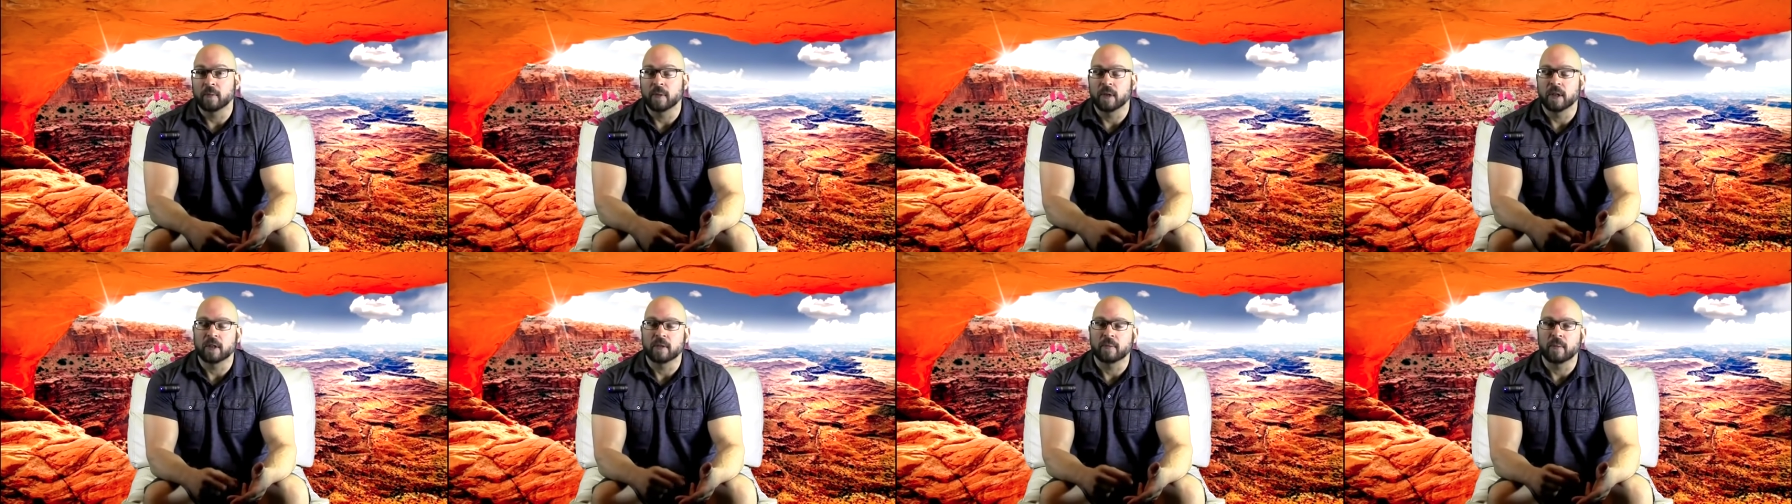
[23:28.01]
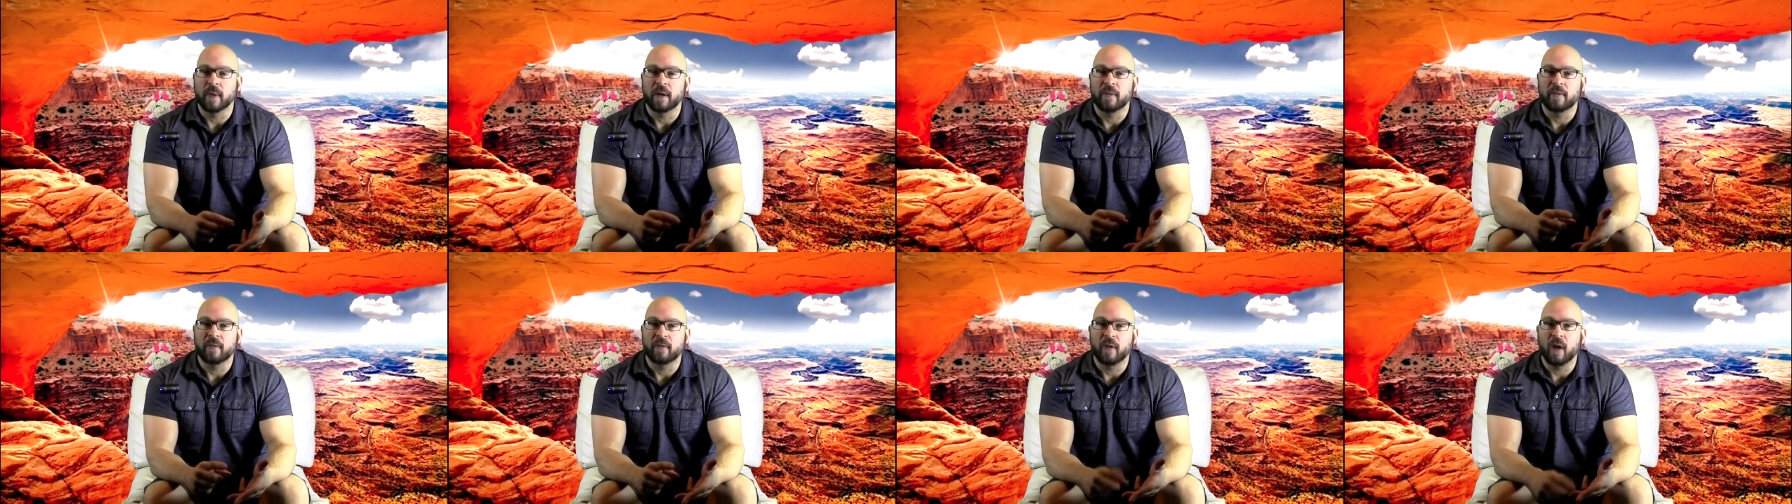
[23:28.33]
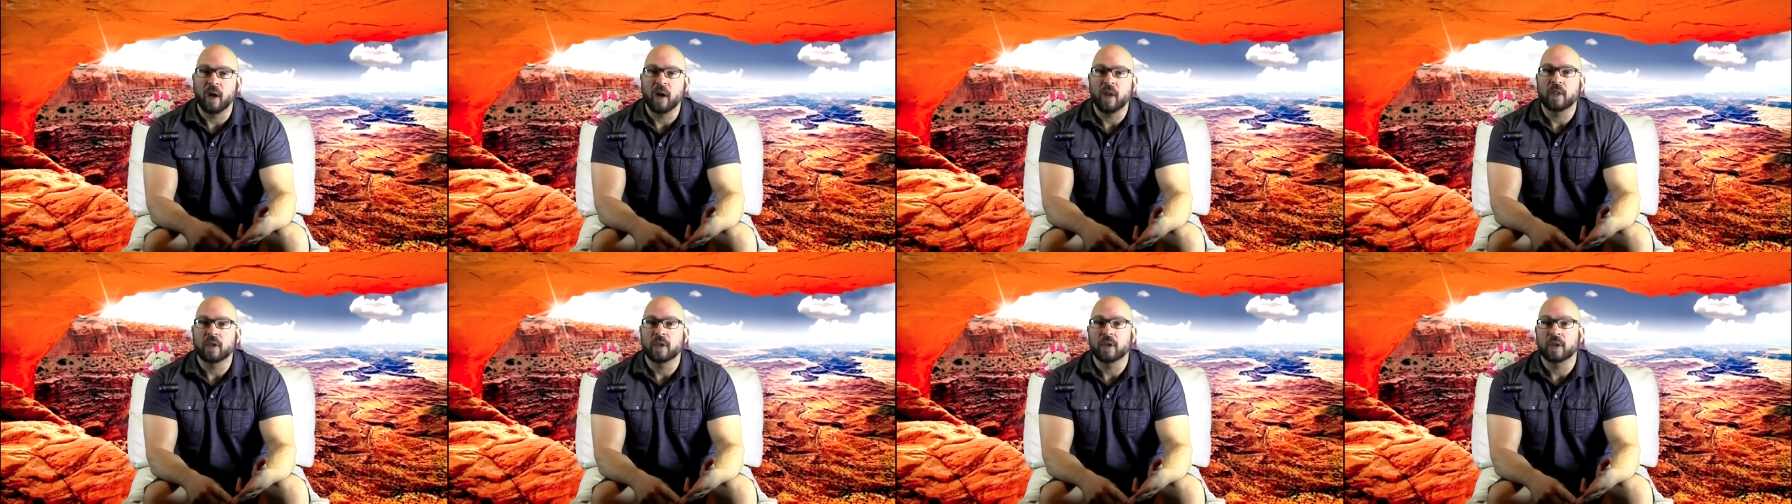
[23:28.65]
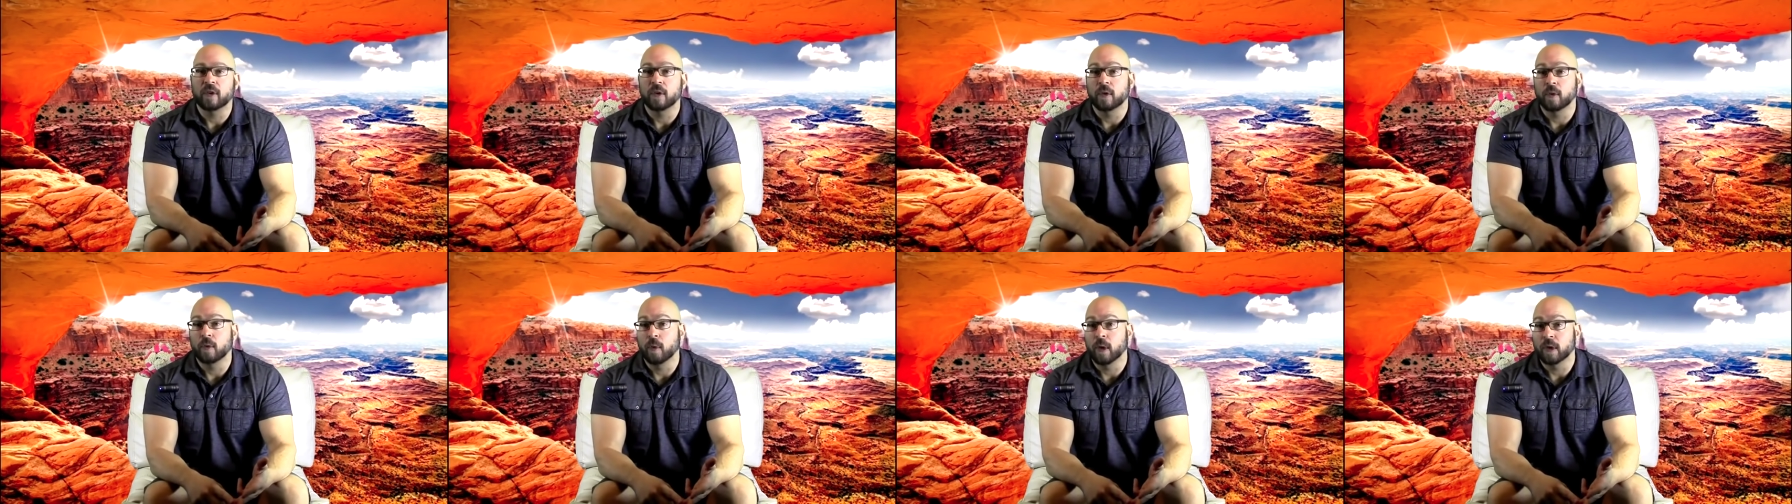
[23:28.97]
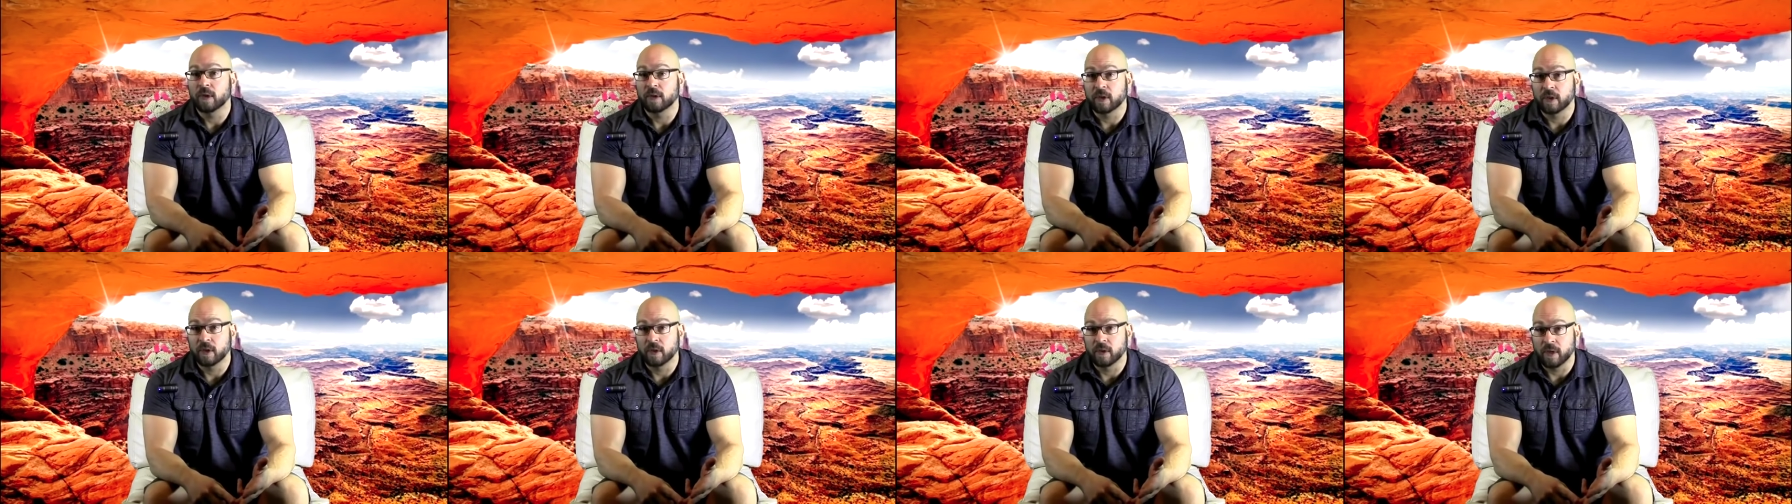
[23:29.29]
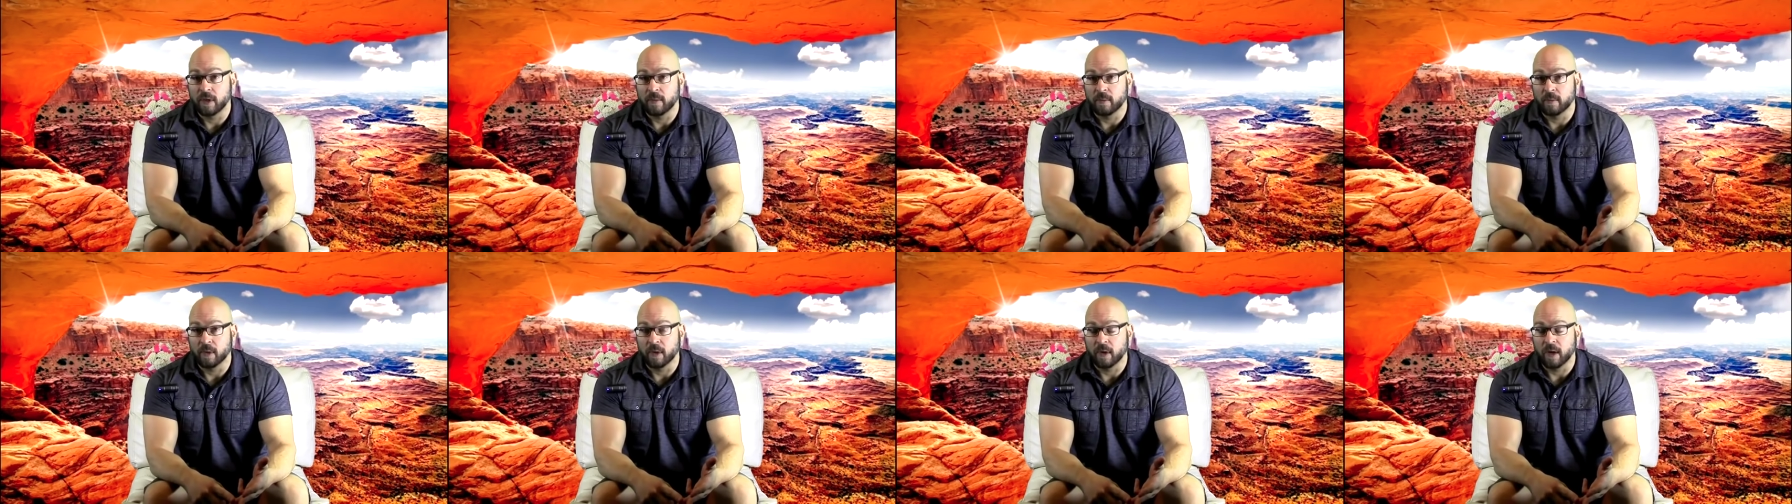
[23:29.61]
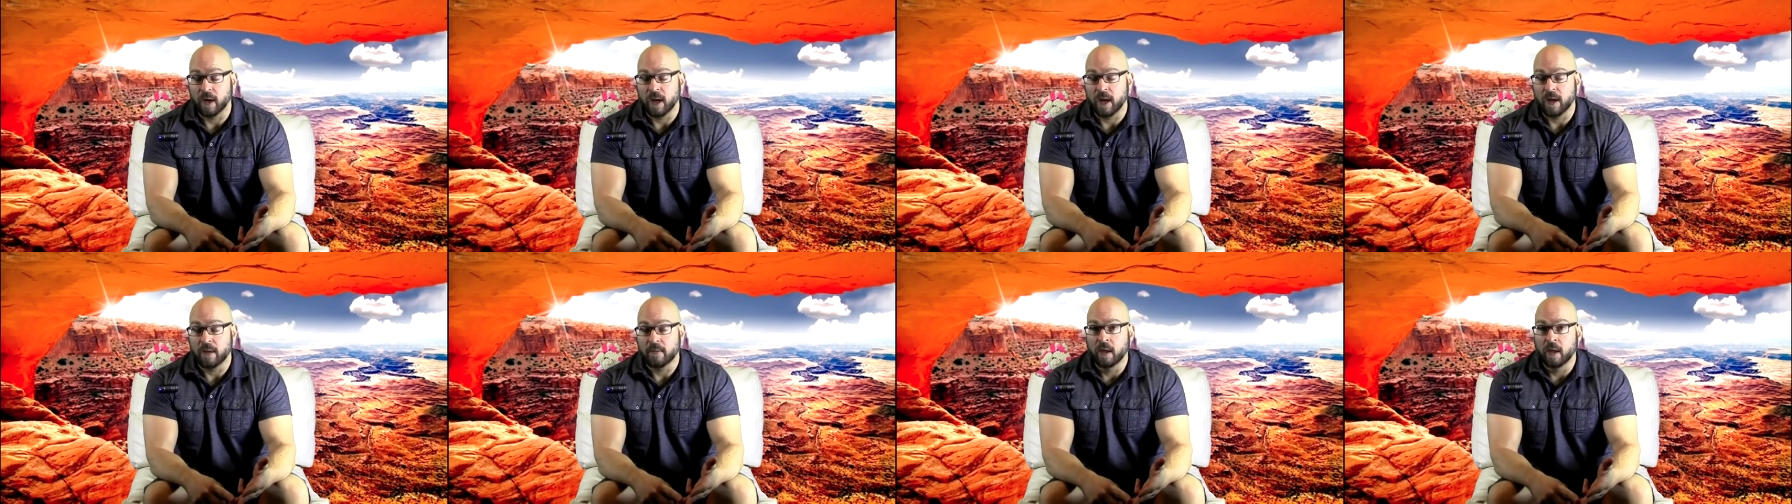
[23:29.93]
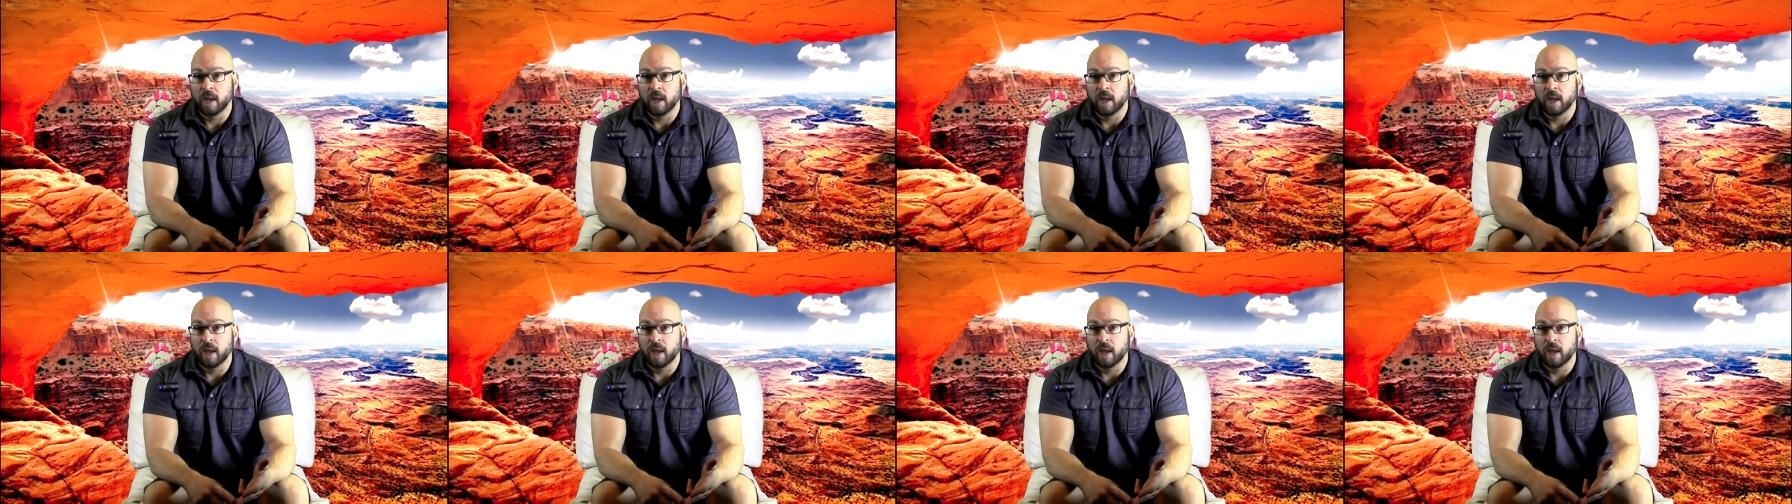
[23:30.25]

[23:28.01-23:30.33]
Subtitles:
Because my father, who was a Green Beret